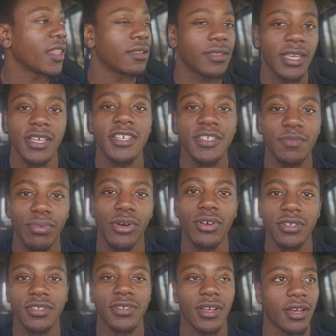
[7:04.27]
These
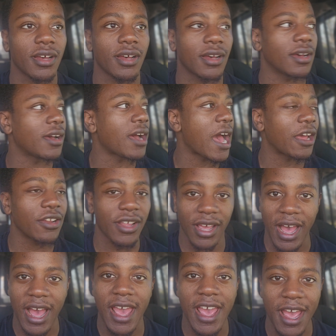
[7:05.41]
books, I
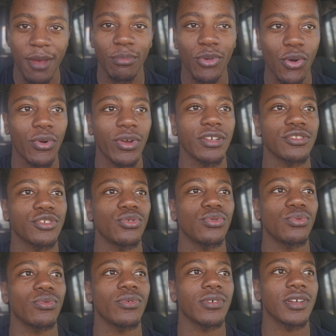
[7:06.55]
am going
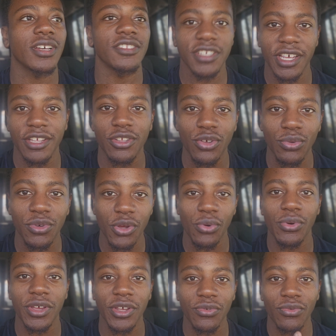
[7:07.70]
to continue
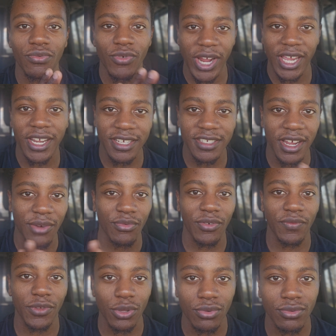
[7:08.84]
doing ratings and
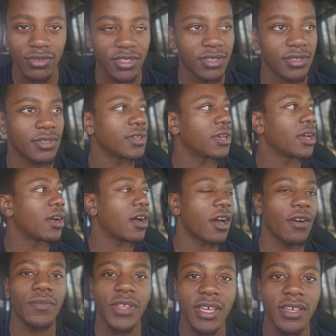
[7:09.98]
reviews
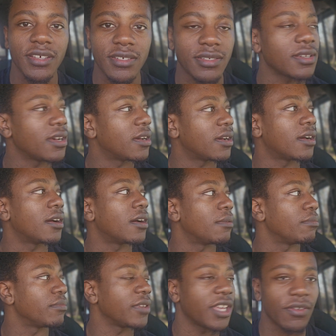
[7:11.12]
of these,
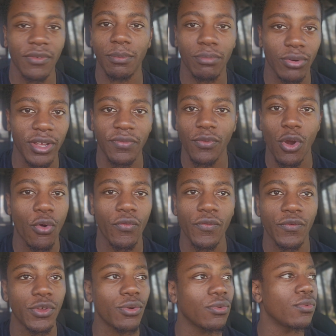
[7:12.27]
give a brief
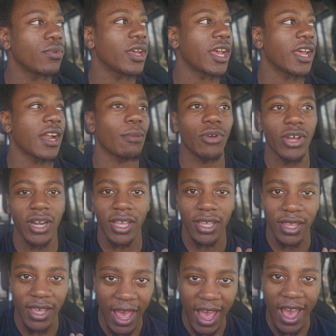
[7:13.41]
overview, and I'm gonna
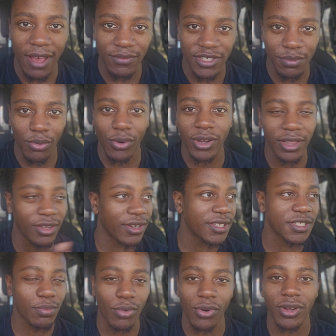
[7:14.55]
have spoiler and
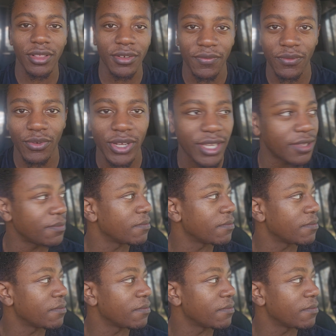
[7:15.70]
spoiler free.